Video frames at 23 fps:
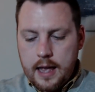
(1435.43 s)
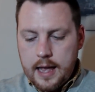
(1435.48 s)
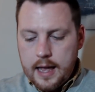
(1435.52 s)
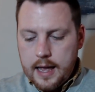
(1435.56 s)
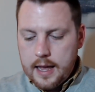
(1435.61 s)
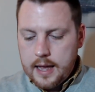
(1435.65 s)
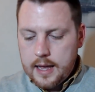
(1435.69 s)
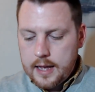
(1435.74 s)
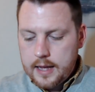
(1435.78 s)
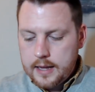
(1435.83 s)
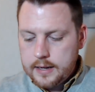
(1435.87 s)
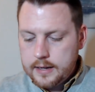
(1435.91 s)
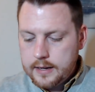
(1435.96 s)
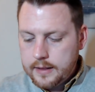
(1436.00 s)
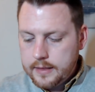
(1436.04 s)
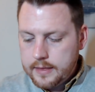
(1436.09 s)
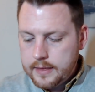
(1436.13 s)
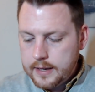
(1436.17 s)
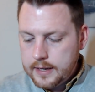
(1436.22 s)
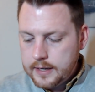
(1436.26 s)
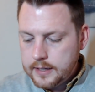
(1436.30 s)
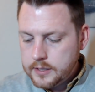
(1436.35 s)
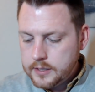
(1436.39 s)
And
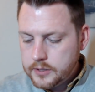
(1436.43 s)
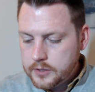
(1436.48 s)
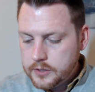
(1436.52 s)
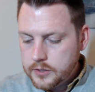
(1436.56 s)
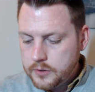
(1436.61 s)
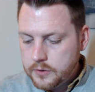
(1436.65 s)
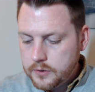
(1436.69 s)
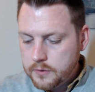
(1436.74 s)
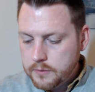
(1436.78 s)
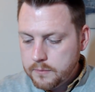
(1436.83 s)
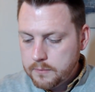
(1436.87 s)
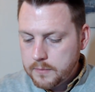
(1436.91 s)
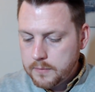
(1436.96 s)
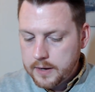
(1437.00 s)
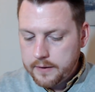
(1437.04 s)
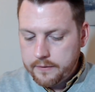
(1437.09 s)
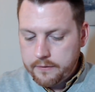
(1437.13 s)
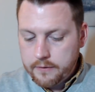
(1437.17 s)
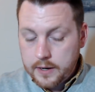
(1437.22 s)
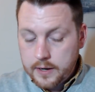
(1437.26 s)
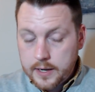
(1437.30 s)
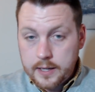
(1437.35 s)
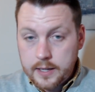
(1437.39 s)
thanks to my
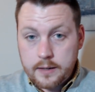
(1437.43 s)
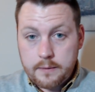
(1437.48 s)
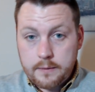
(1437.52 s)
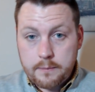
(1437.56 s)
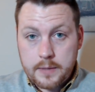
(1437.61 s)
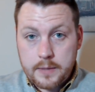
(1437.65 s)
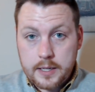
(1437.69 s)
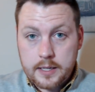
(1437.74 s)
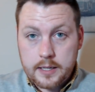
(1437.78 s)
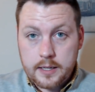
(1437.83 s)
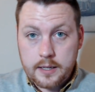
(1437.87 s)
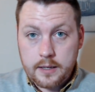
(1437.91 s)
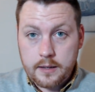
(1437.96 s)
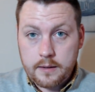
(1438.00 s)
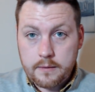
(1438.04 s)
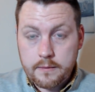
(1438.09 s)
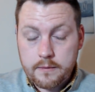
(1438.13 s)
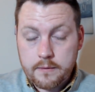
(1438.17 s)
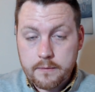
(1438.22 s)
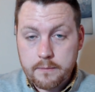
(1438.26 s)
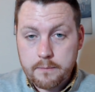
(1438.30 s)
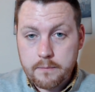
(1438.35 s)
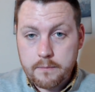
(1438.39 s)
friend Mindy
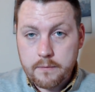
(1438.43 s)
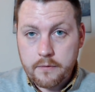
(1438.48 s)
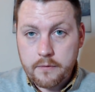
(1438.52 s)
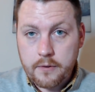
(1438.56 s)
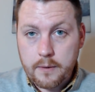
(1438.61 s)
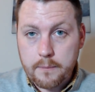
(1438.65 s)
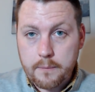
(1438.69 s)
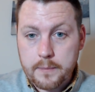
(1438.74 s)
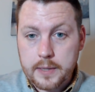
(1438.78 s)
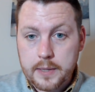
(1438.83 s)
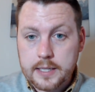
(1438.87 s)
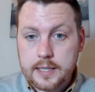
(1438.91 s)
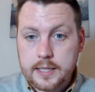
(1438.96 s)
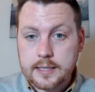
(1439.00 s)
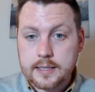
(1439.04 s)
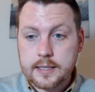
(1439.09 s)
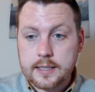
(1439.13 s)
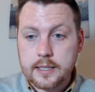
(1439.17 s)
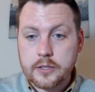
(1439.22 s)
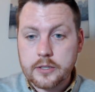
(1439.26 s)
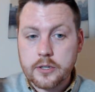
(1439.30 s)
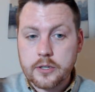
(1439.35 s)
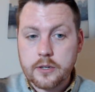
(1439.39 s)
from Minty
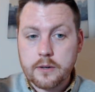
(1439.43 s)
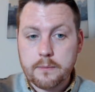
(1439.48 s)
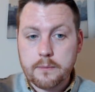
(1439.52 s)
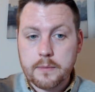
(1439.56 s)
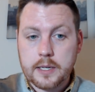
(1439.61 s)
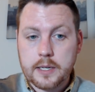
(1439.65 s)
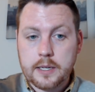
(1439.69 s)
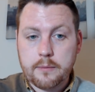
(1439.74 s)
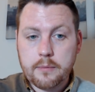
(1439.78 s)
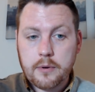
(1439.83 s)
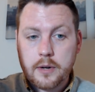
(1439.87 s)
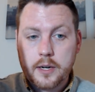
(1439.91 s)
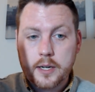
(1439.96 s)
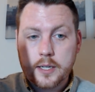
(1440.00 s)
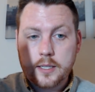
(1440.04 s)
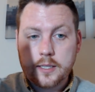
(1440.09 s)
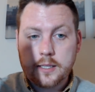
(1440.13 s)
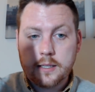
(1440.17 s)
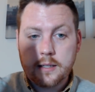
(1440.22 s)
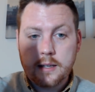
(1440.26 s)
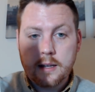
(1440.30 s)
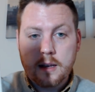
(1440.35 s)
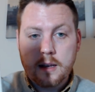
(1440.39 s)
Stitcher, Mindy
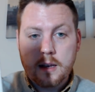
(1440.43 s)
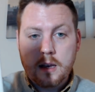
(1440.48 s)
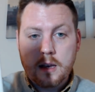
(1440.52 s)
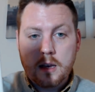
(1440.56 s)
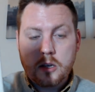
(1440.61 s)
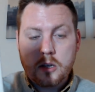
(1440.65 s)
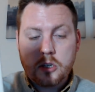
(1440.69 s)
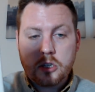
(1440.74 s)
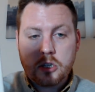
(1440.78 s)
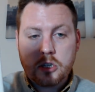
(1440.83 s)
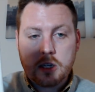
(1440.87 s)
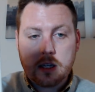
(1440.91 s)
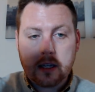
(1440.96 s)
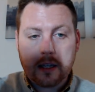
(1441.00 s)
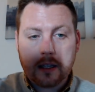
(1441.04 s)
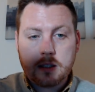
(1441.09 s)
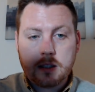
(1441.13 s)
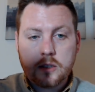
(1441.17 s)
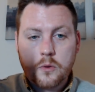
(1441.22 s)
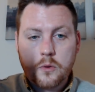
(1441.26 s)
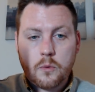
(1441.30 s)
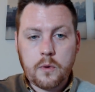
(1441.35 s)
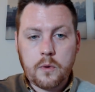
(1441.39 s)
Briggs, she
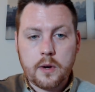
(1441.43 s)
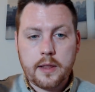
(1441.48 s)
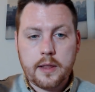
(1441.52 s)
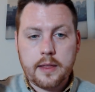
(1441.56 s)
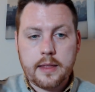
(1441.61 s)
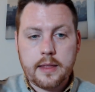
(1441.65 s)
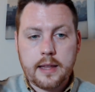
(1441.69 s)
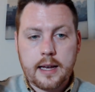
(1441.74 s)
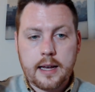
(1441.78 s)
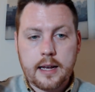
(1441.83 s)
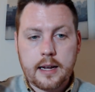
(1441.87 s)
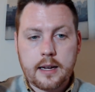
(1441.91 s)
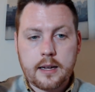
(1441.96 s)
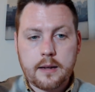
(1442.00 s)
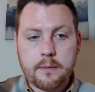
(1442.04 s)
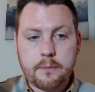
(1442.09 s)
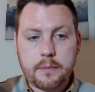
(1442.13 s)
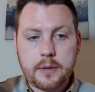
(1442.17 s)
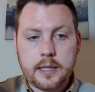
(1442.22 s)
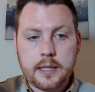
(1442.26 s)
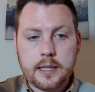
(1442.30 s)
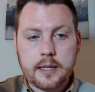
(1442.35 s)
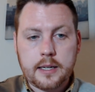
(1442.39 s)
is the one that
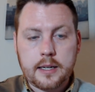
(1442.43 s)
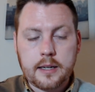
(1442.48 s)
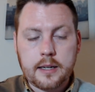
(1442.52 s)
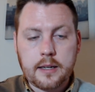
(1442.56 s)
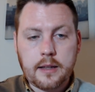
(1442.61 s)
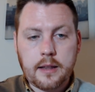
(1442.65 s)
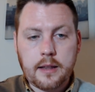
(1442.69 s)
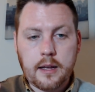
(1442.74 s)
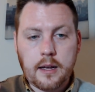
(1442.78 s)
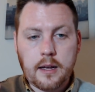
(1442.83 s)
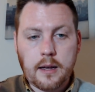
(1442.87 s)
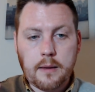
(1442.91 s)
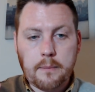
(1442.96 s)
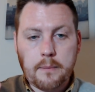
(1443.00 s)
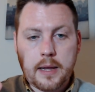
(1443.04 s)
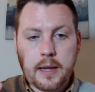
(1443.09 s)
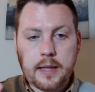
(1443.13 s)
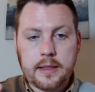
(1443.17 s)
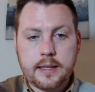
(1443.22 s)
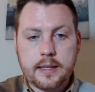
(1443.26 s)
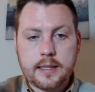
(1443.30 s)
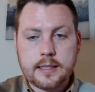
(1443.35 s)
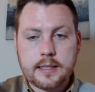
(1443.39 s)
completed,
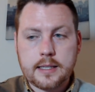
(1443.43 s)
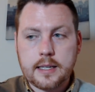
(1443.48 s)
made these